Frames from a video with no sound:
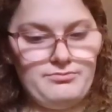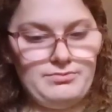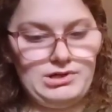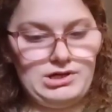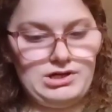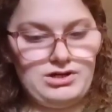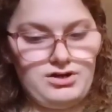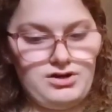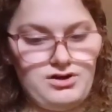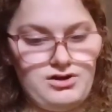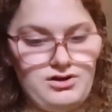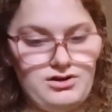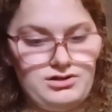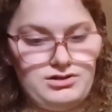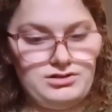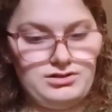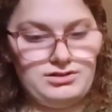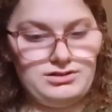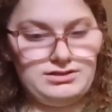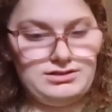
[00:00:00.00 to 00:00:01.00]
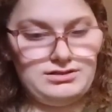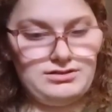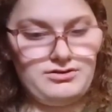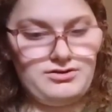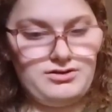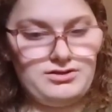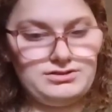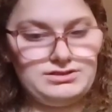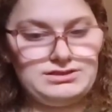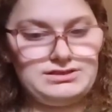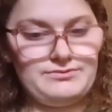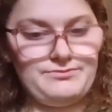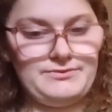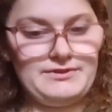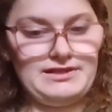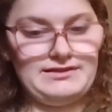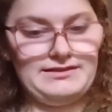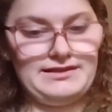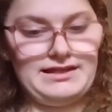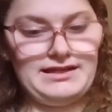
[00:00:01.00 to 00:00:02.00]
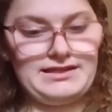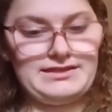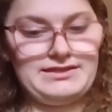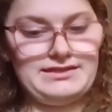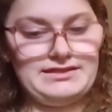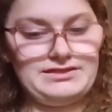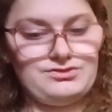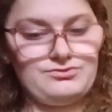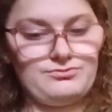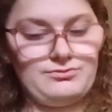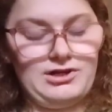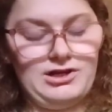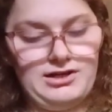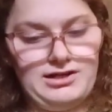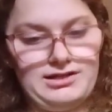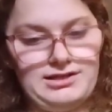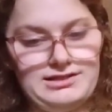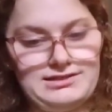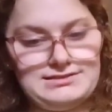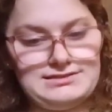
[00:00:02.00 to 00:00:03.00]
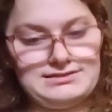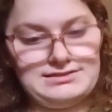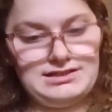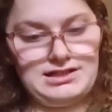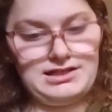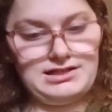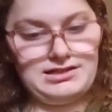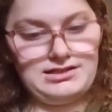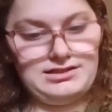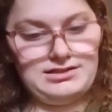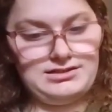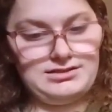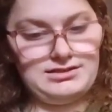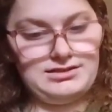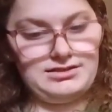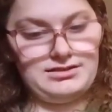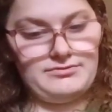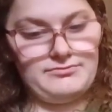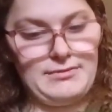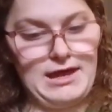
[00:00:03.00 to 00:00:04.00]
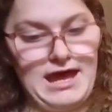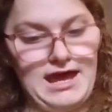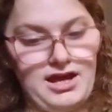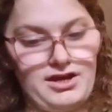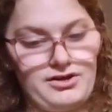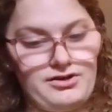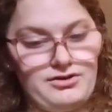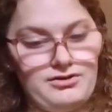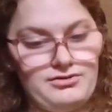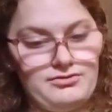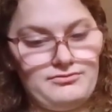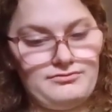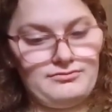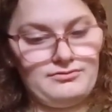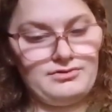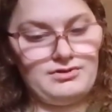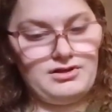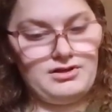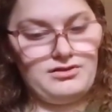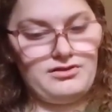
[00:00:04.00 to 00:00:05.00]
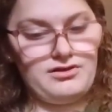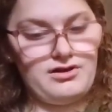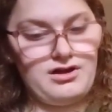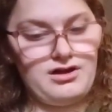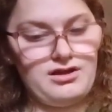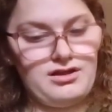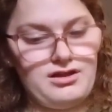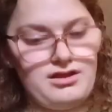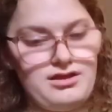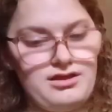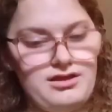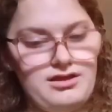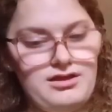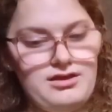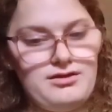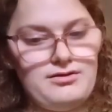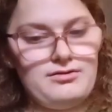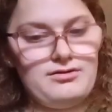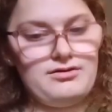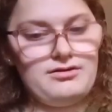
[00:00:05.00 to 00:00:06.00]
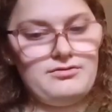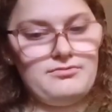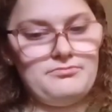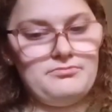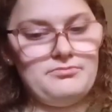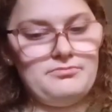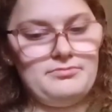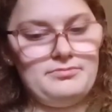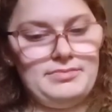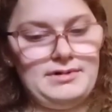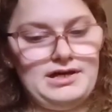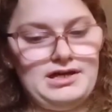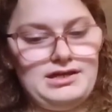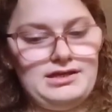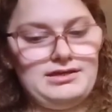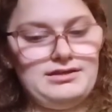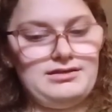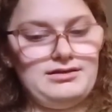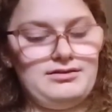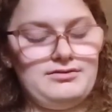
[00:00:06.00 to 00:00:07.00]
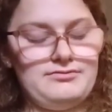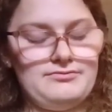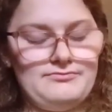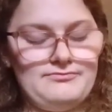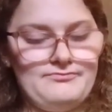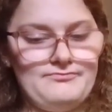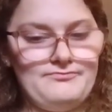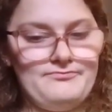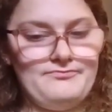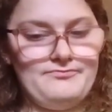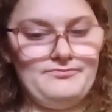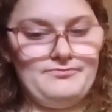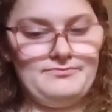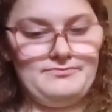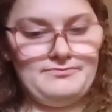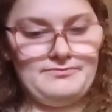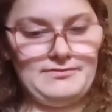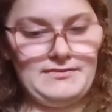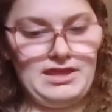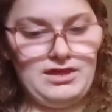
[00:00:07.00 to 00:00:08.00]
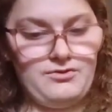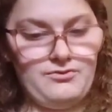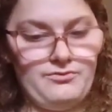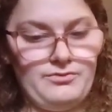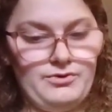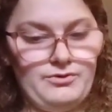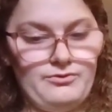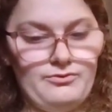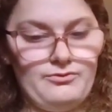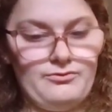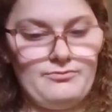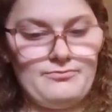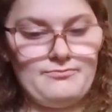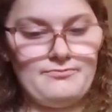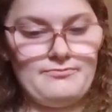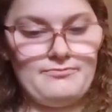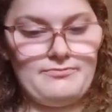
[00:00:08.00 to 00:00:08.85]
but on something like this rug it's not gonna matter a lot, but it will